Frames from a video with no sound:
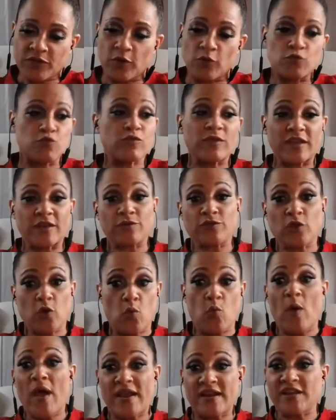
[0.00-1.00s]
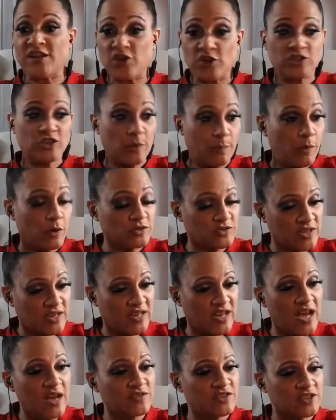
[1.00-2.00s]
the way that you're supposed to
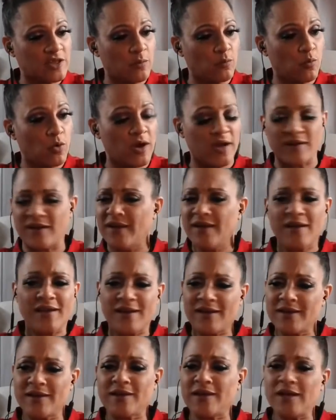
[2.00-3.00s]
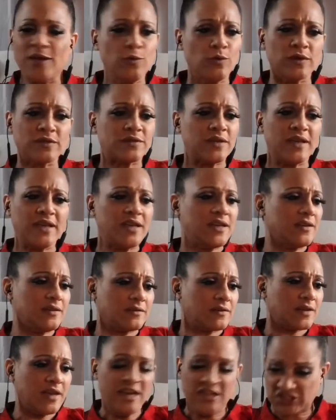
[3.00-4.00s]
love someone,
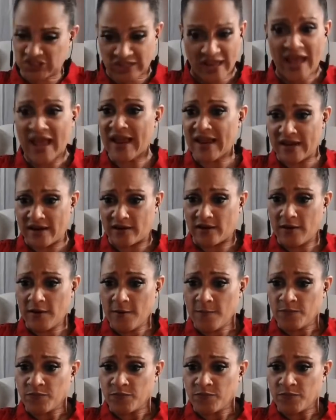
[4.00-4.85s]
he stayed.